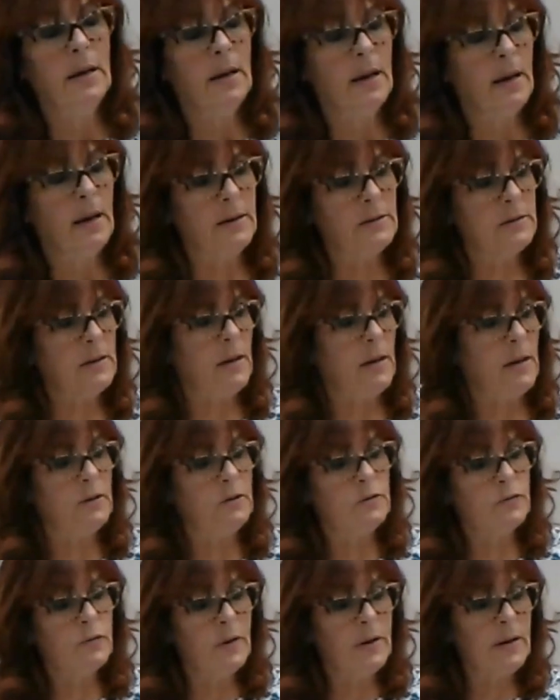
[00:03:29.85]
I
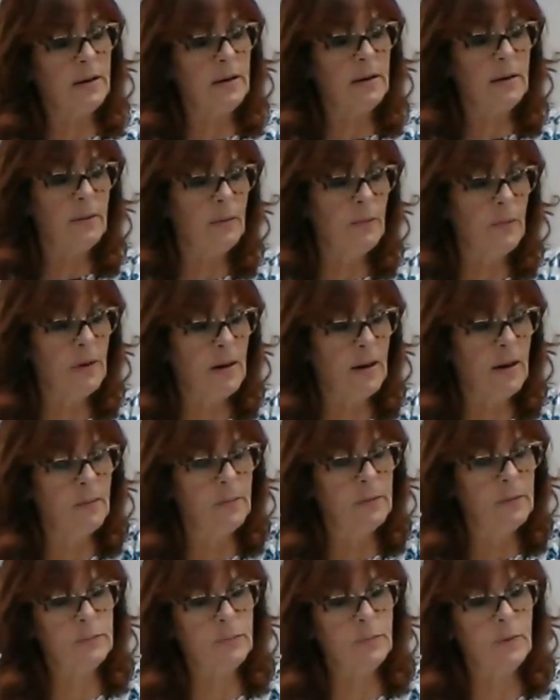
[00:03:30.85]
started drinking when I
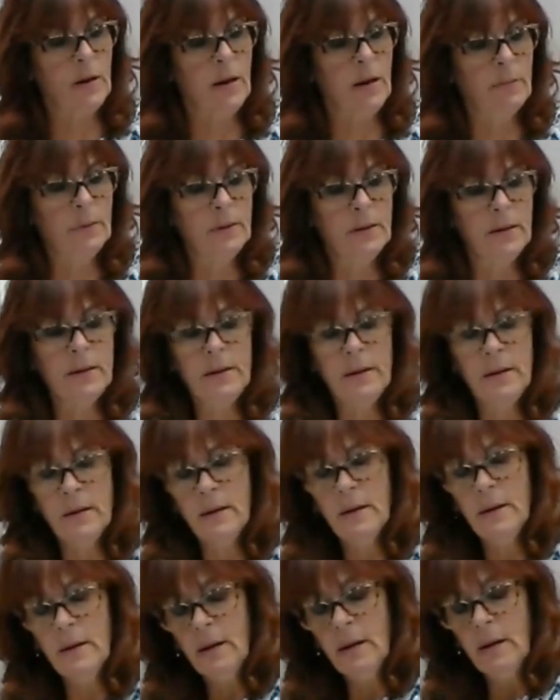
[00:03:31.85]
was probably
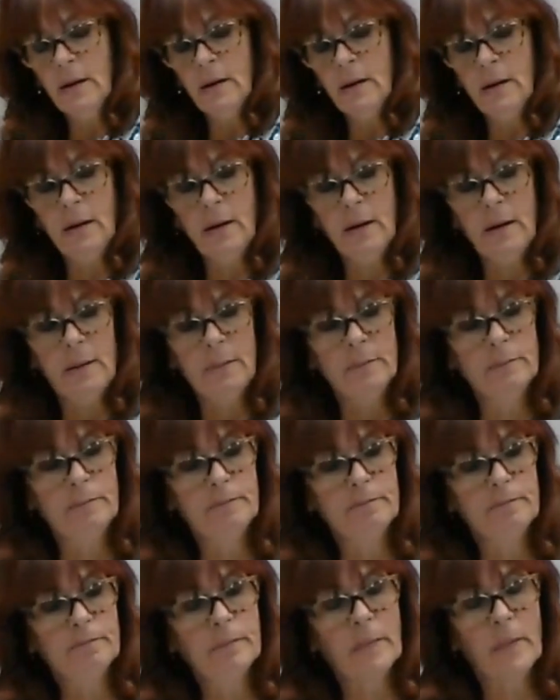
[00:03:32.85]

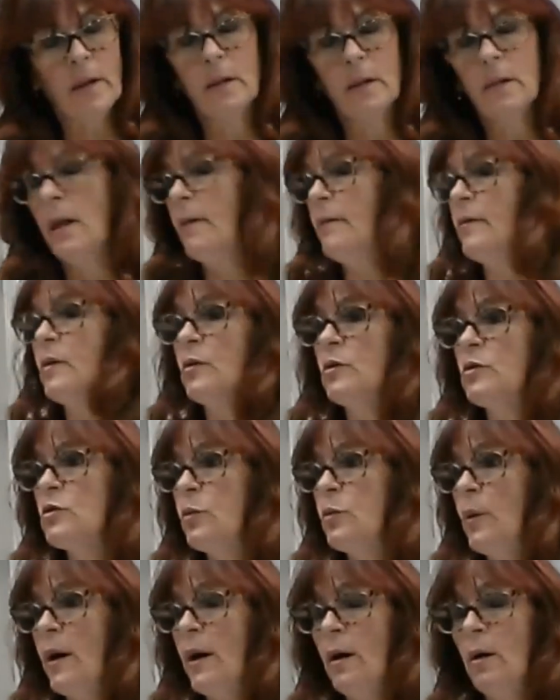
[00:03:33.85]
11 or
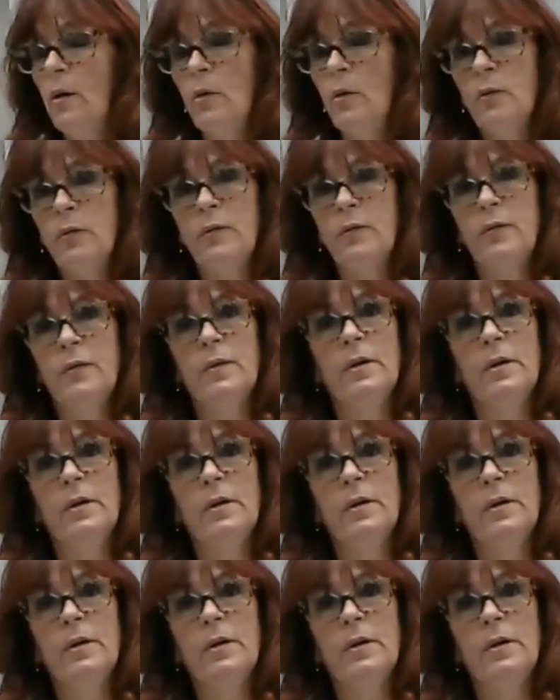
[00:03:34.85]
12.